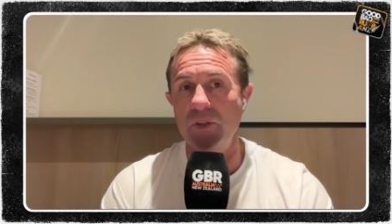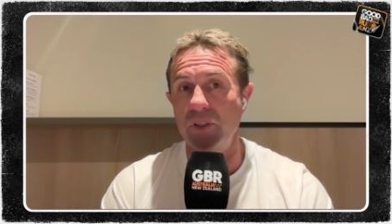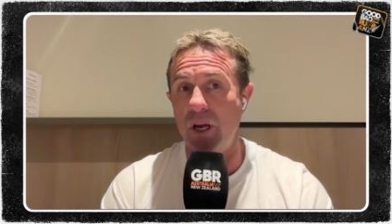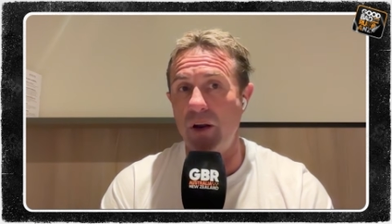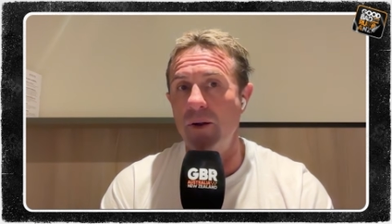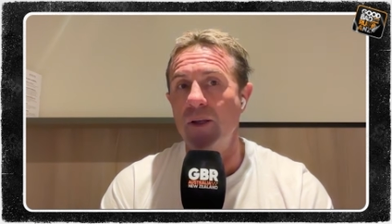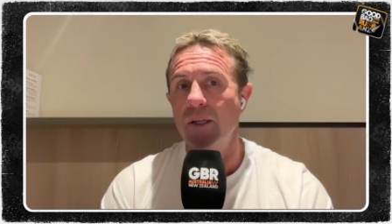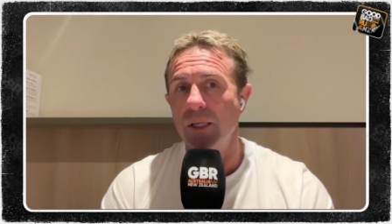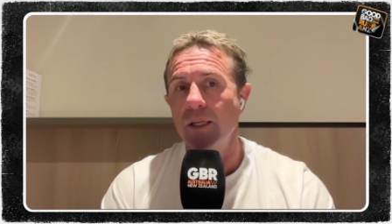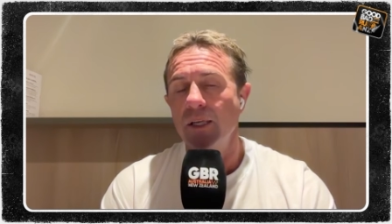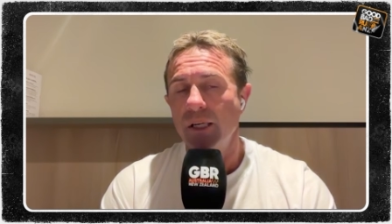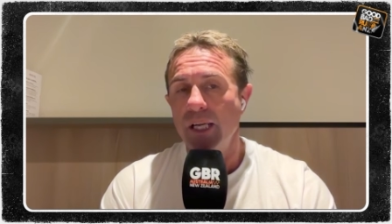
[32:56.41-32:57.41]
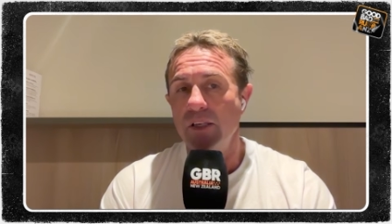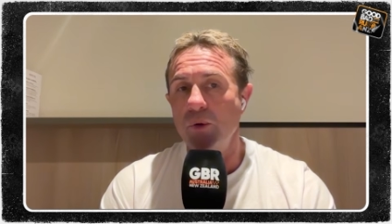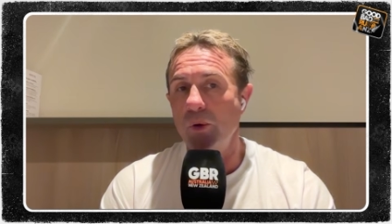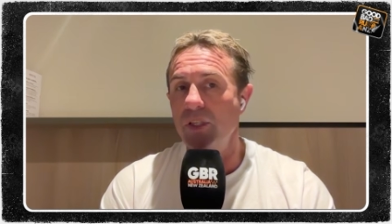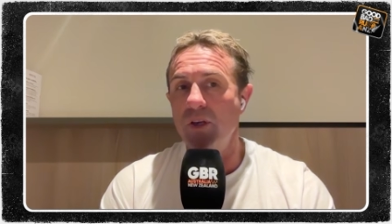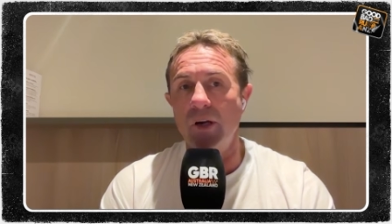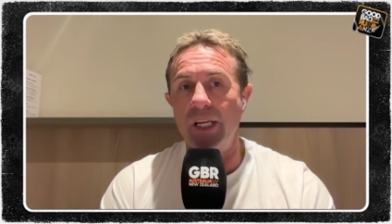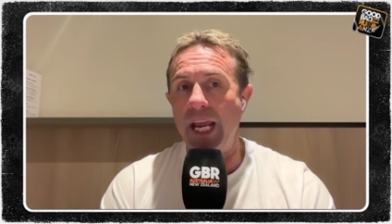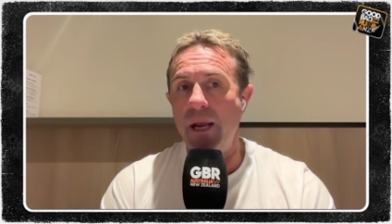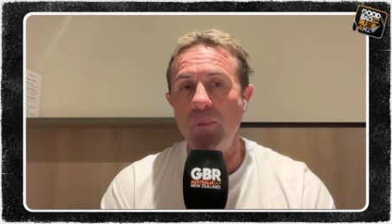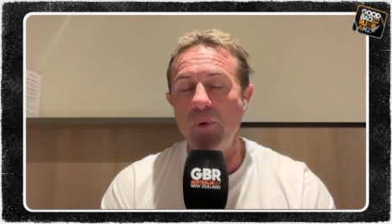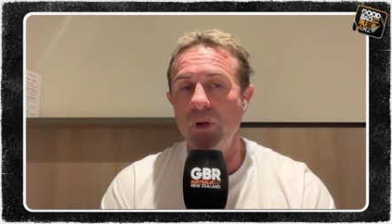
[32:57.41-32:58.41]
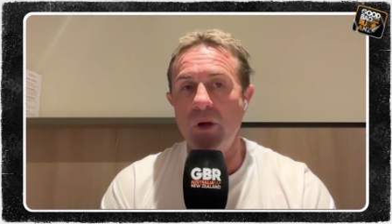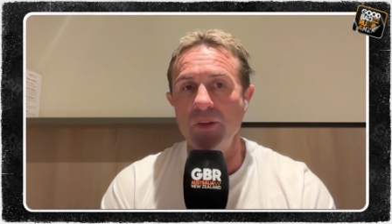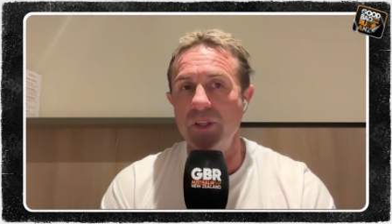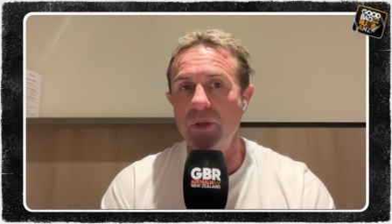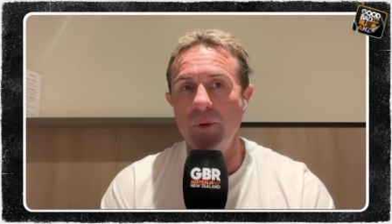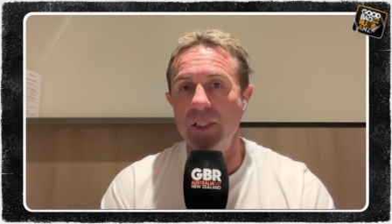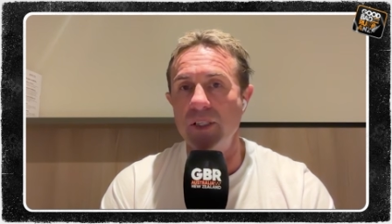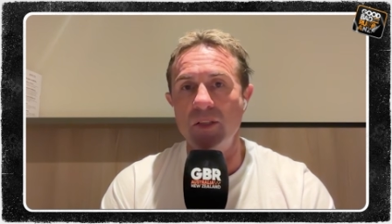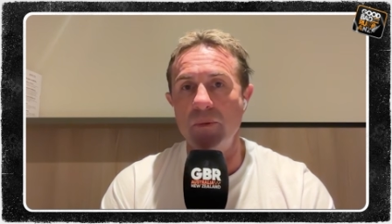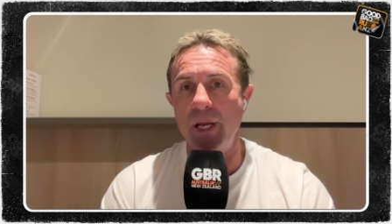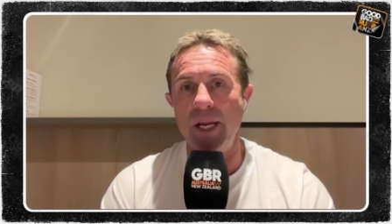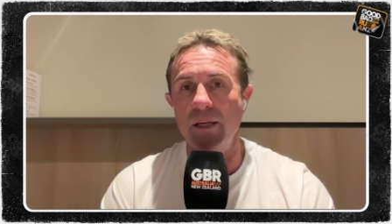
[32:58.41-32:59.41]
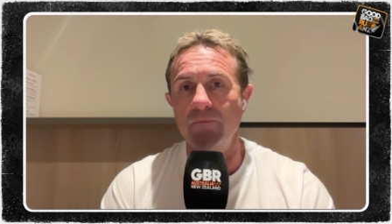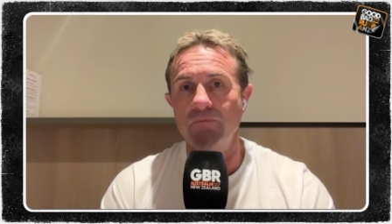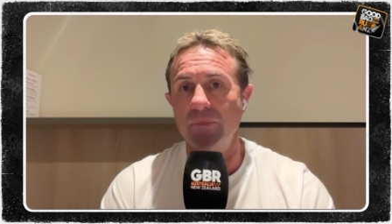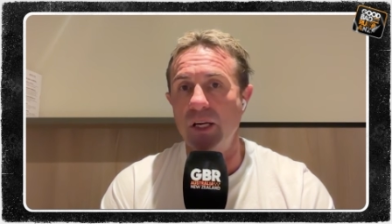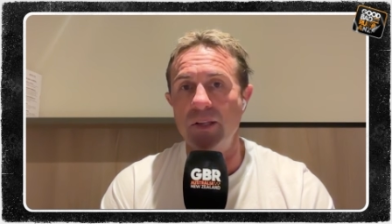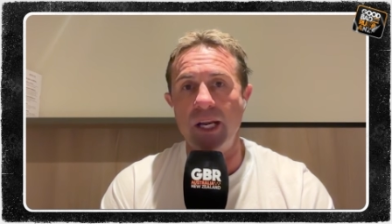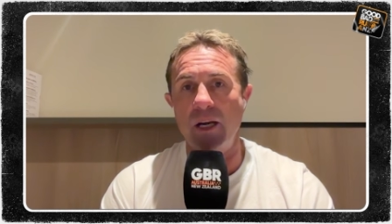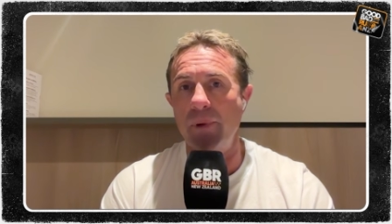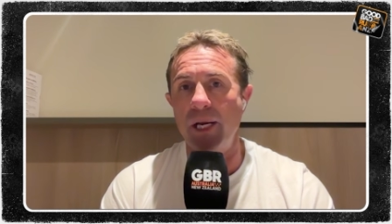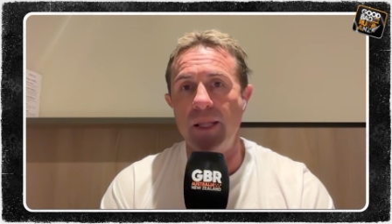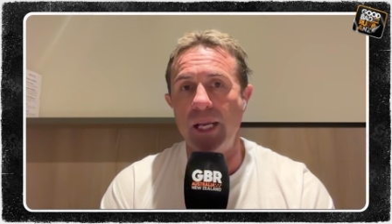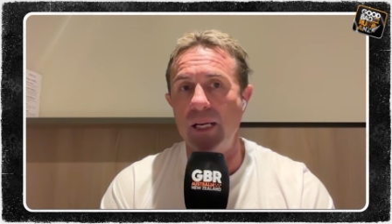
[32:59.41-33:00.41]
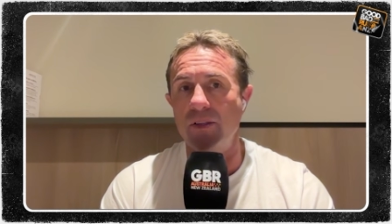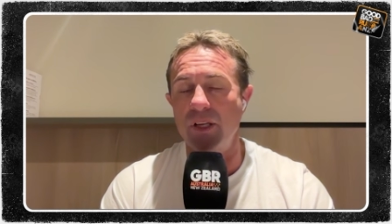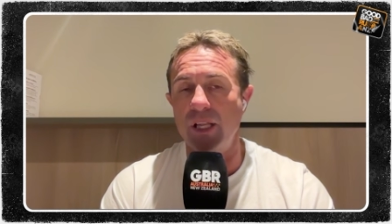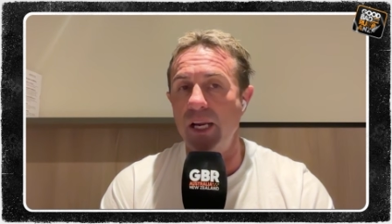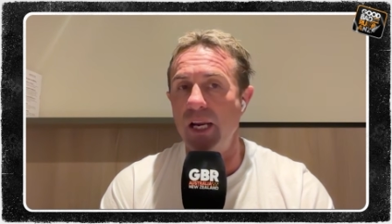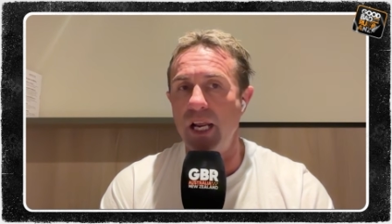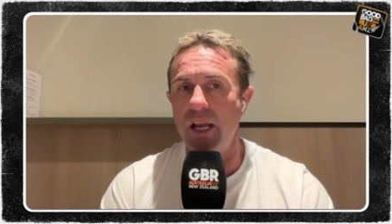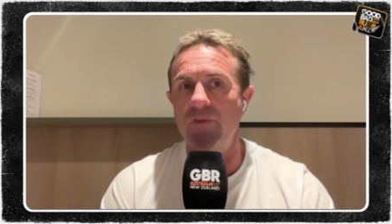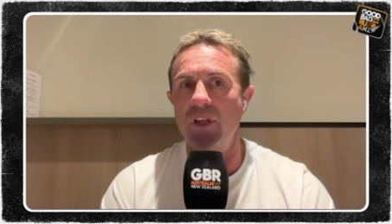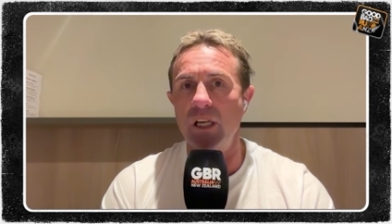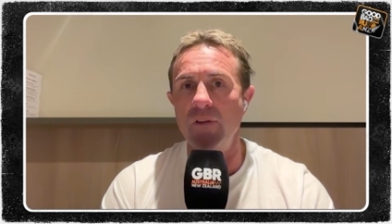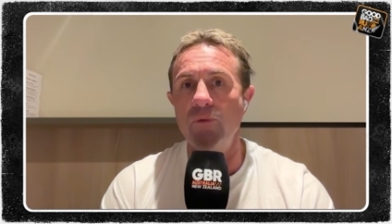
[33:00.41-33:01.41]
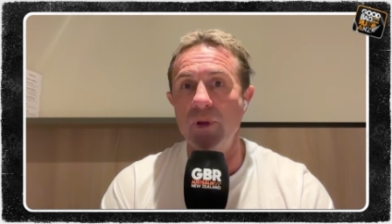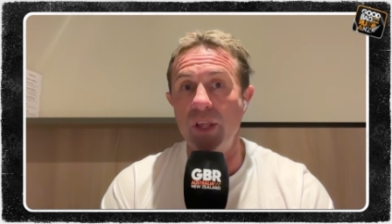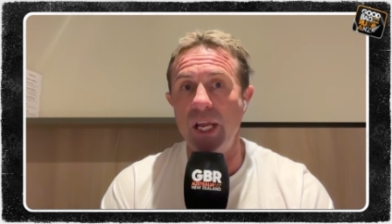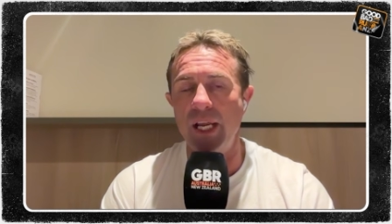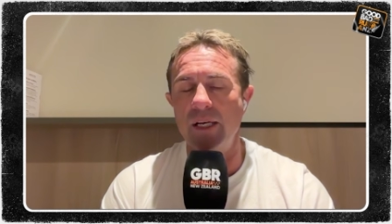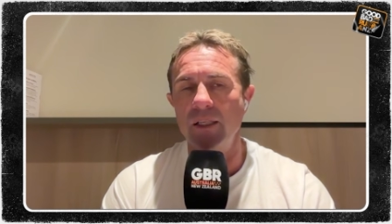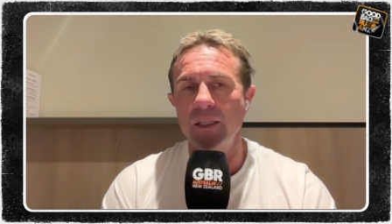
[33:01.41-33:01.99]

So it's always got gamble and consequences about it, no doubt about that. So they're going to have to live with that.